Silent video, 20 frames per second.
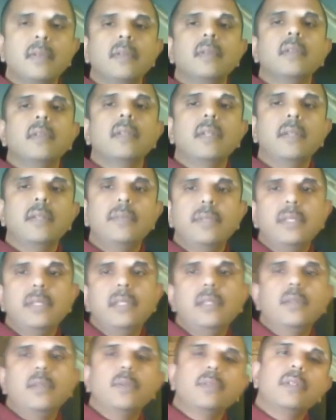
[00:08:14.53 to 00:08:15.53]
If
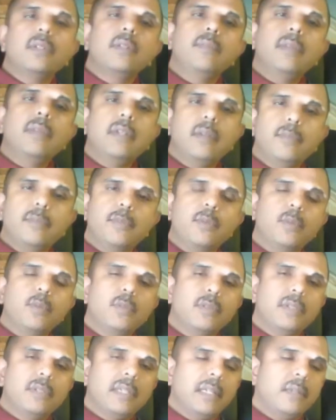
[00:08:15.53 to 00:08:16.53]
CEOs can make up their own
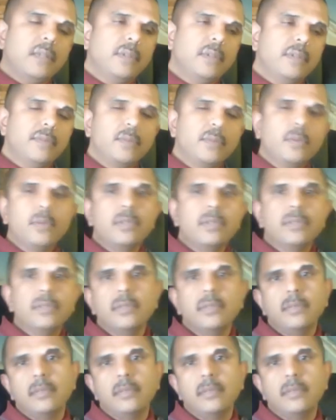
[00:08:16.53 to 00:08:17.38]
salary, of course,